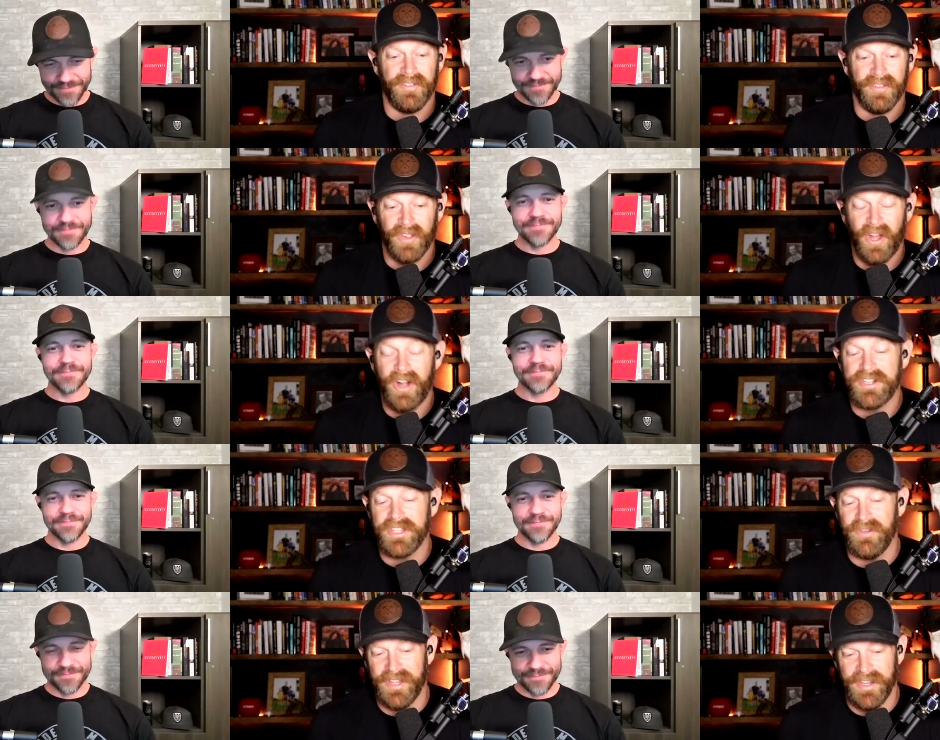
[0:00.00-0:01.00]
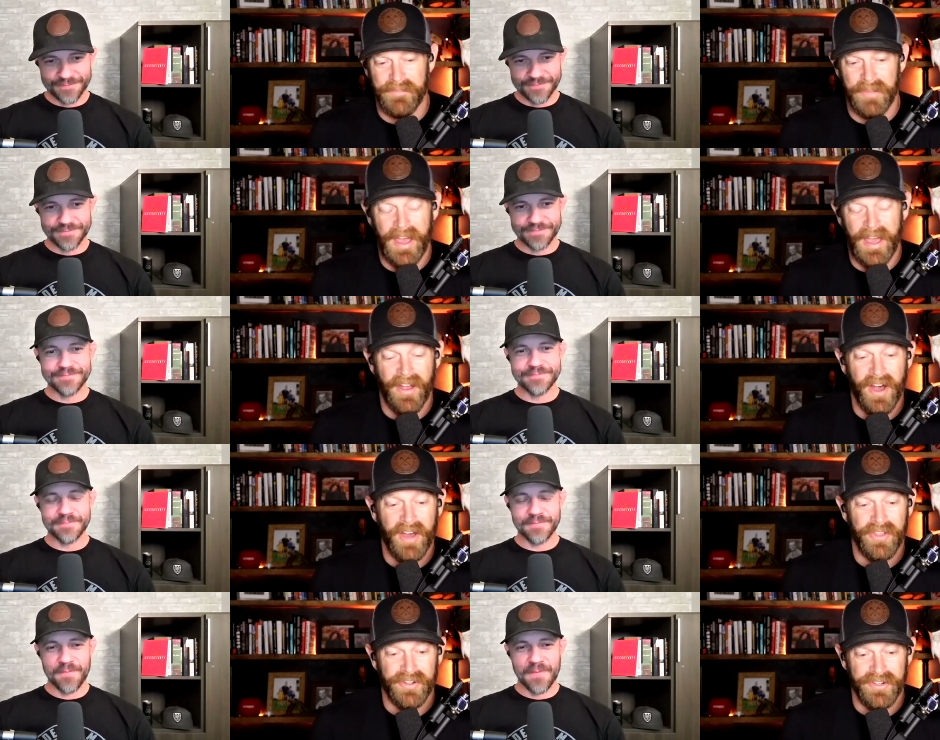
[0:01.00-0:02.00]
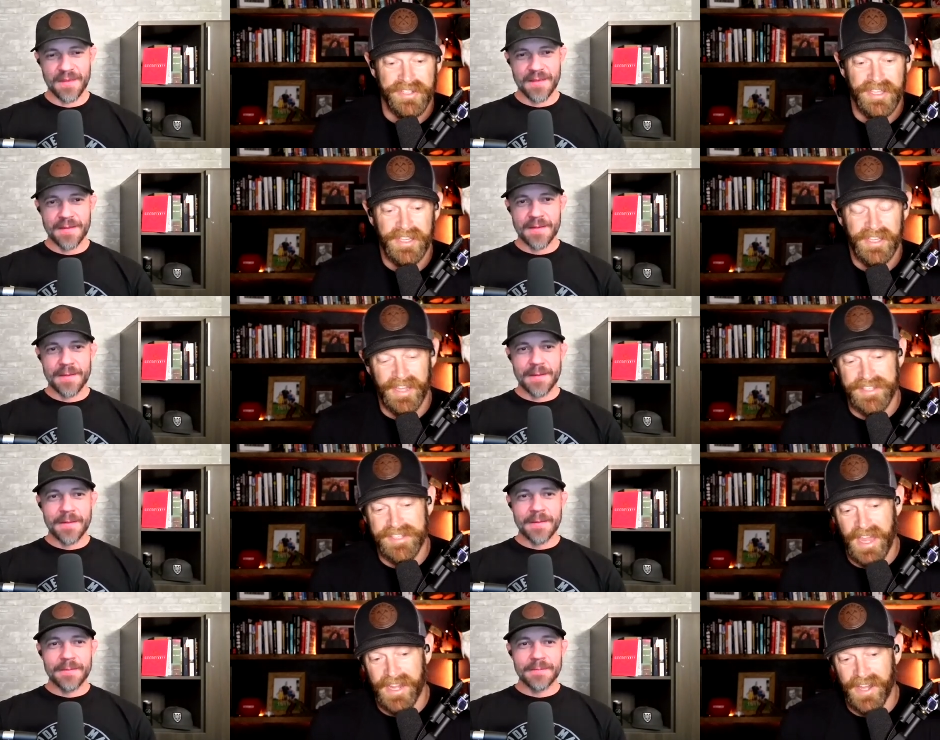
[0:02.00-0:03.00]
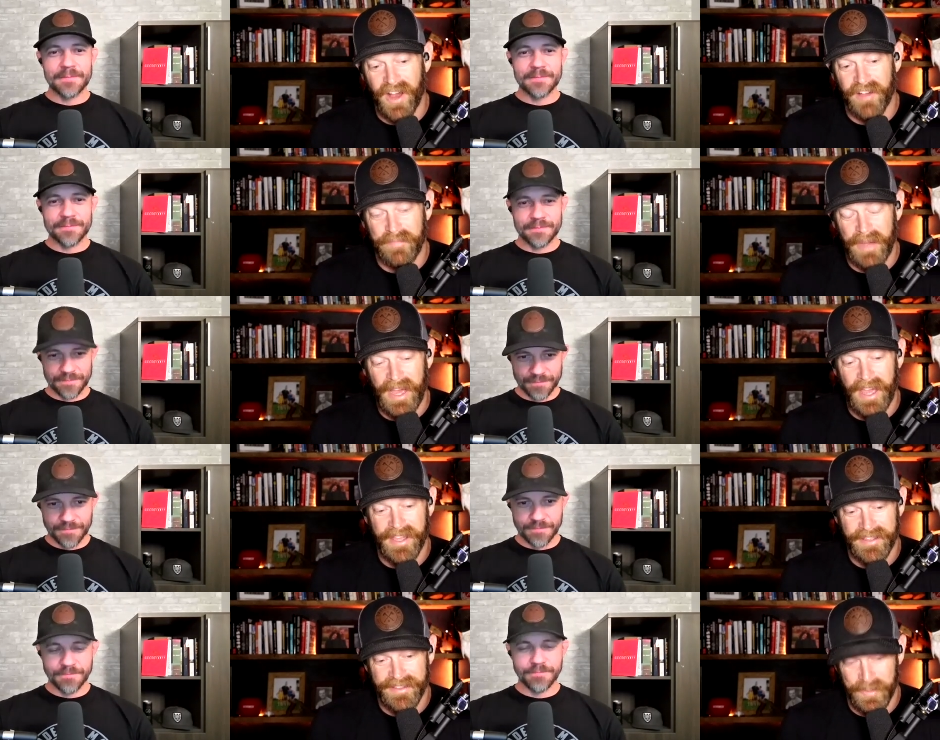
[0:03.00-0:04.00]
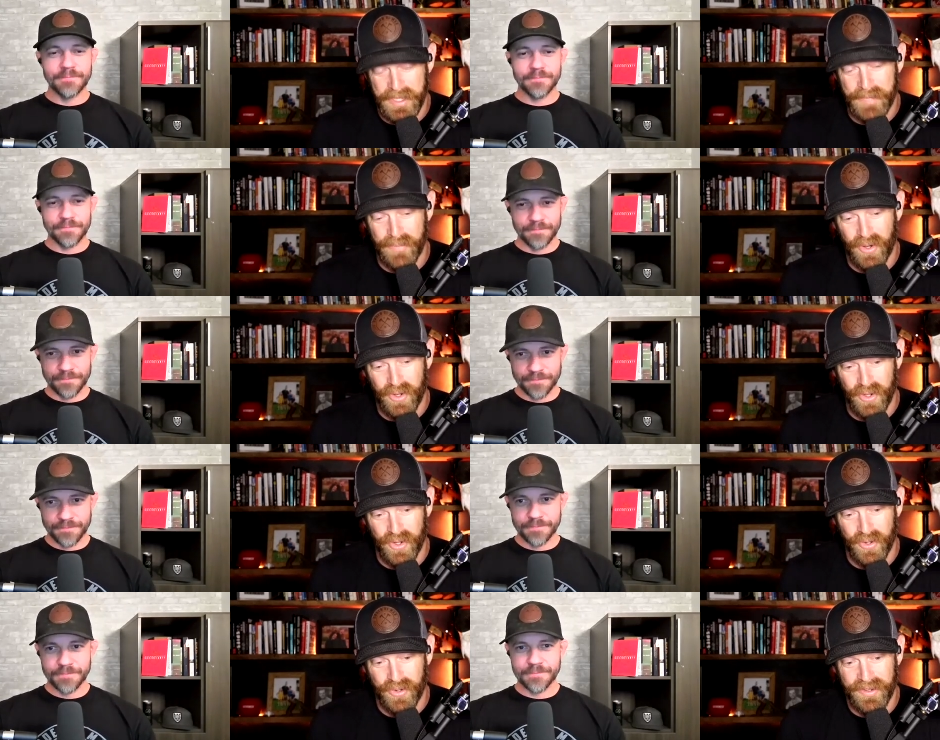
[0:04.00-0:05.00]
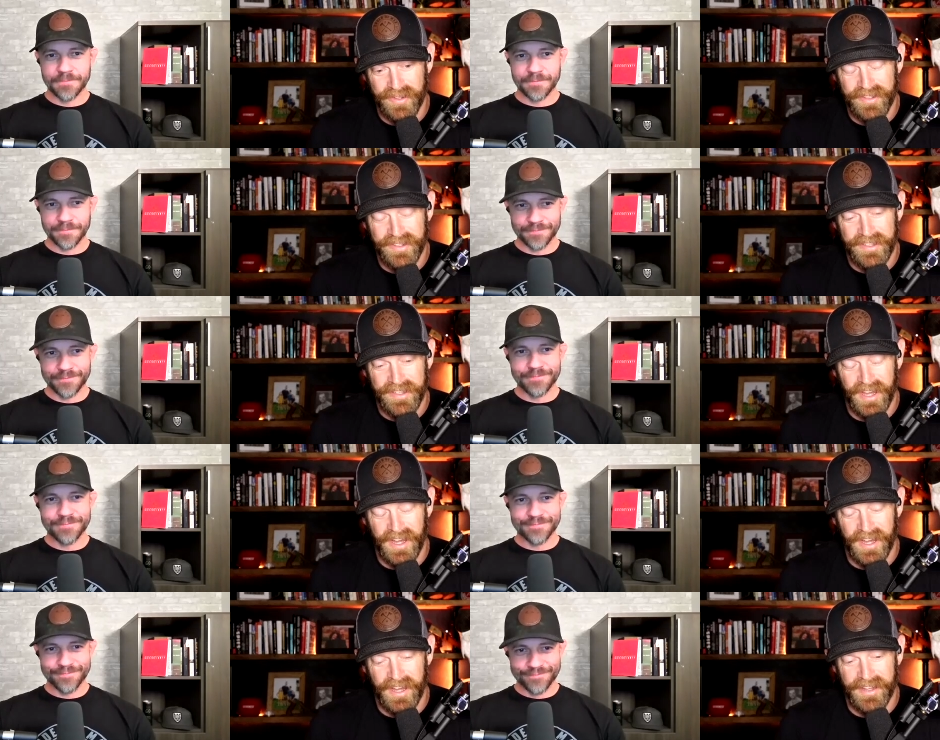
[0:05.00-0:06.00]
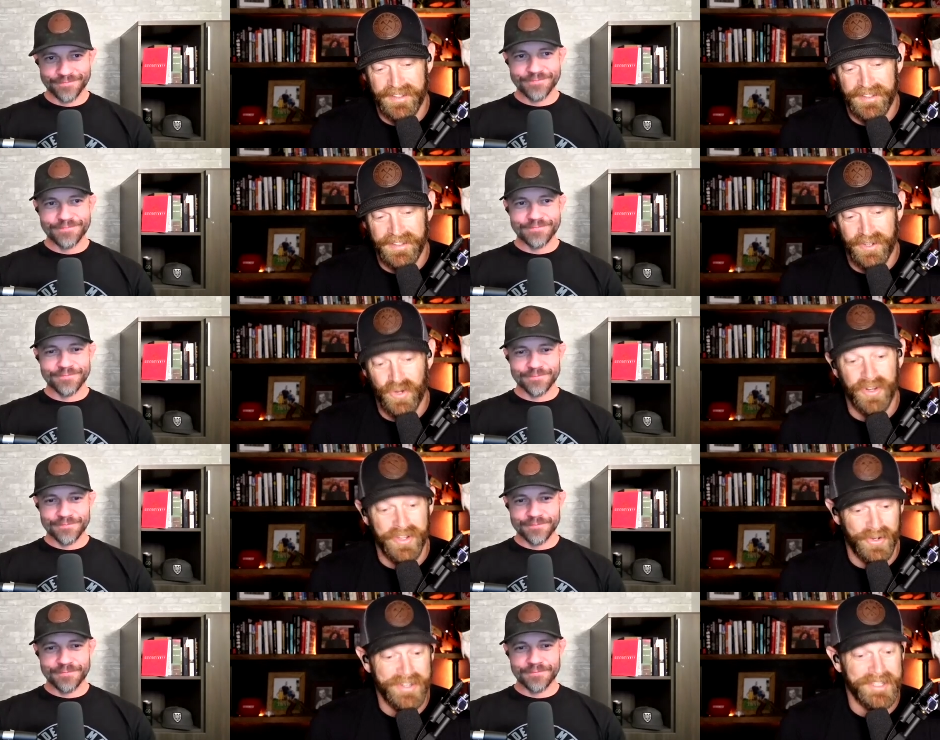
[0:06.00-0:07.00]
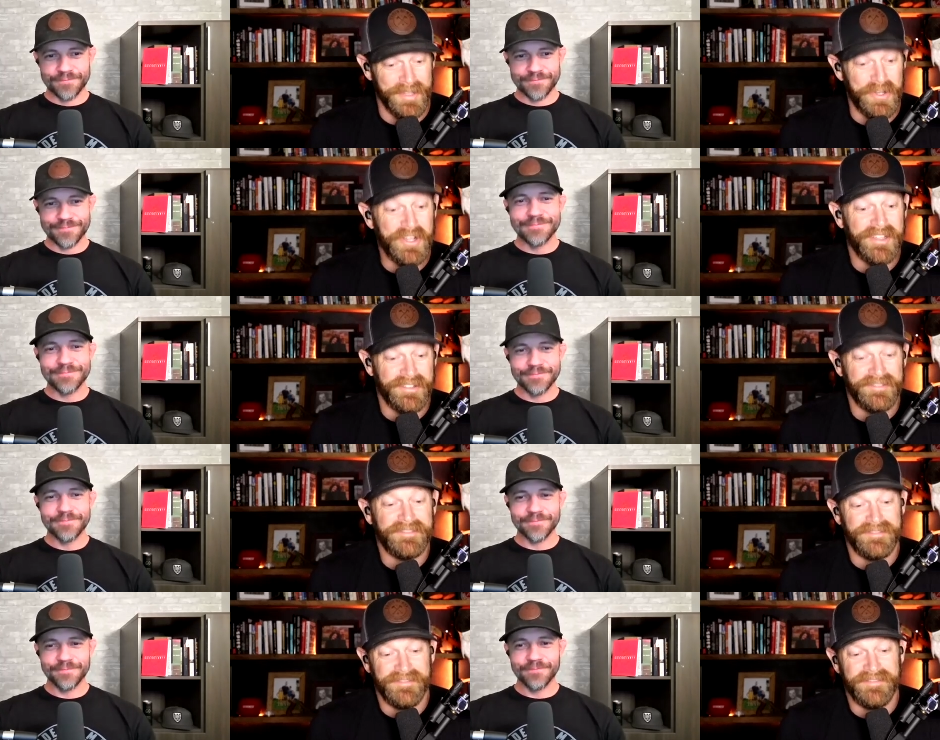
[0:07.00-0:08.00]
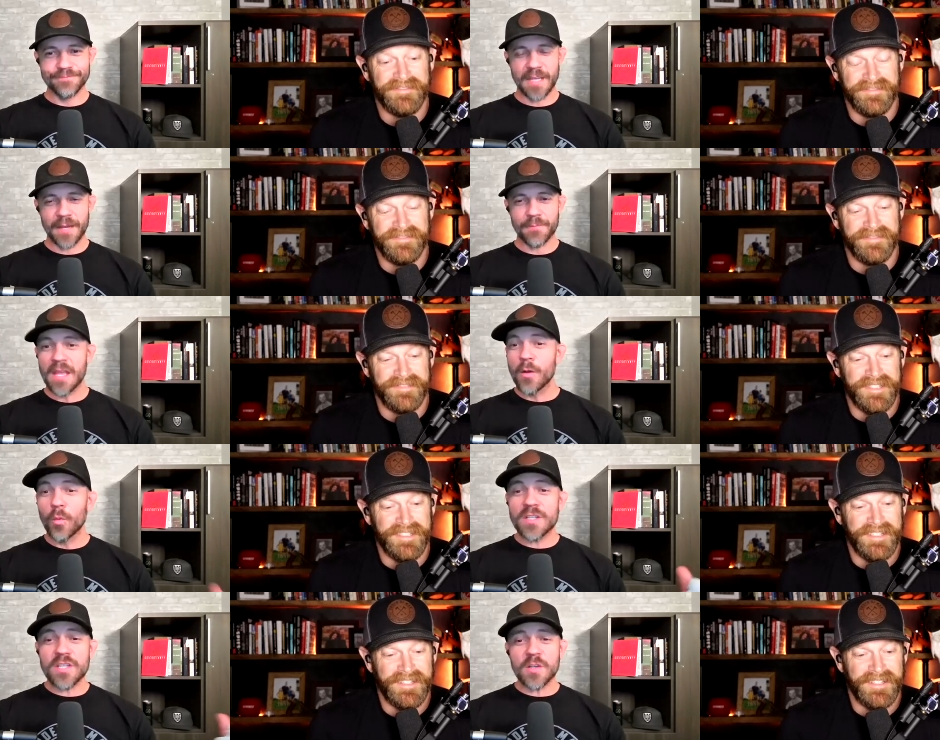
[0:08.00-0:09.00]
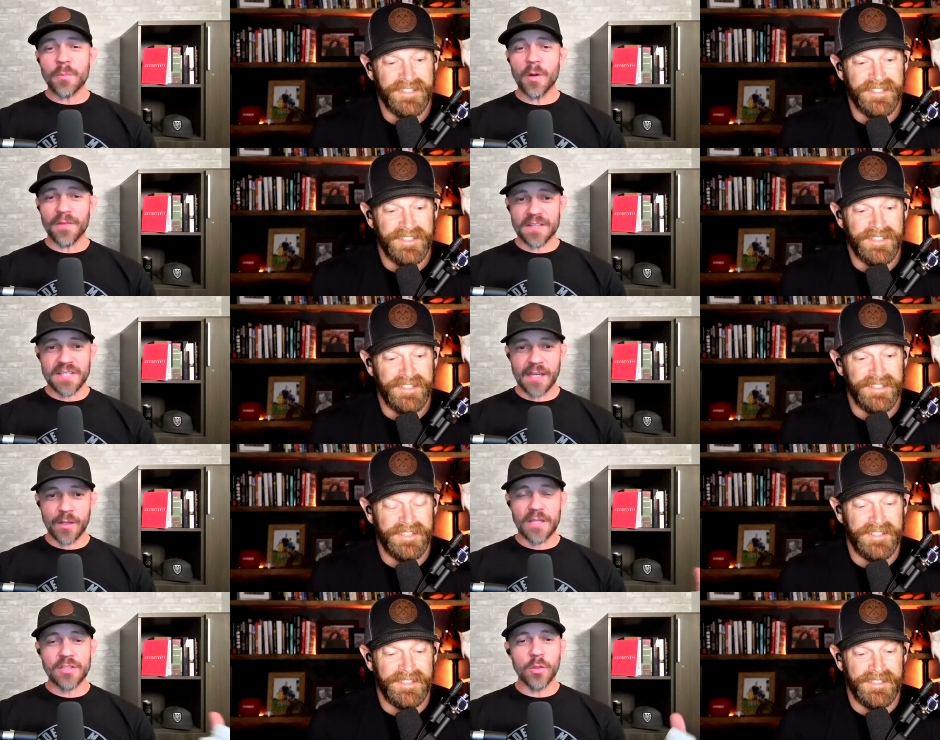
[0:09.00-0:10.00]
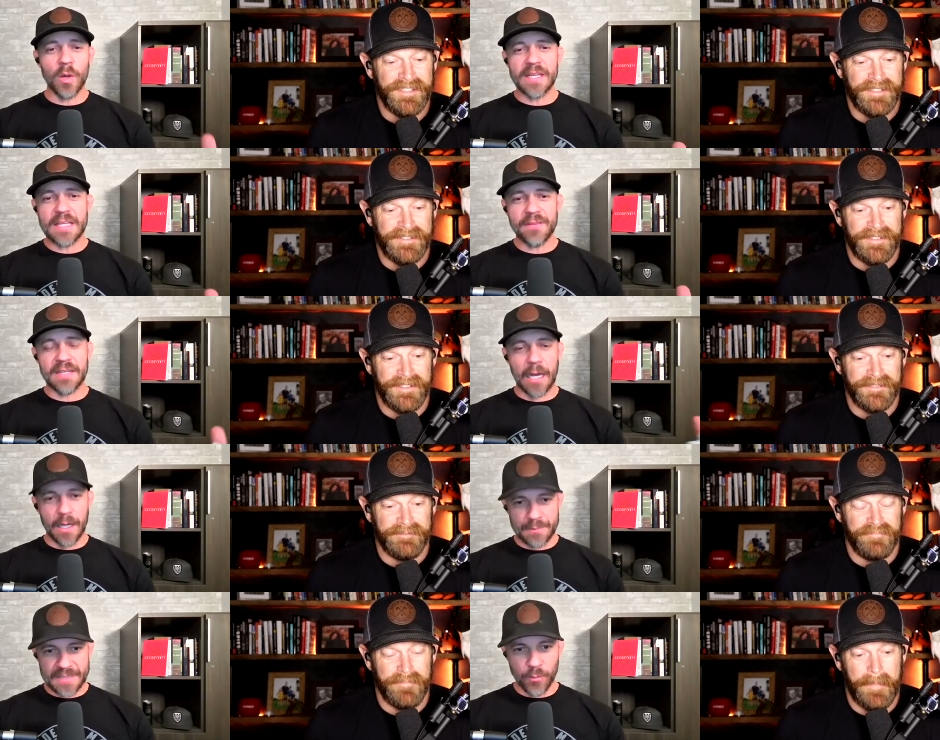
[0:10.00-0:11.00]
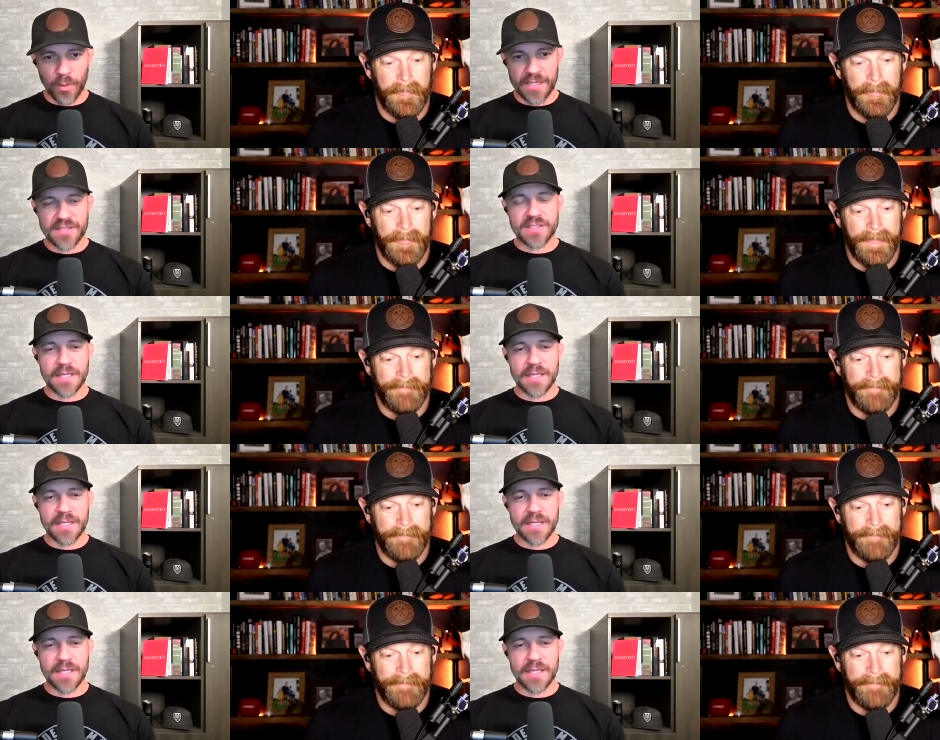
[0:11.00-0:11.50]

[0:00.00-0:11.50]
Speaker 1: largely written by authors and signed off by the people who,
Speaker 2: uh, who are endorsing the book. Yeah. Which is a perfect segue. Do you want to give an update? What is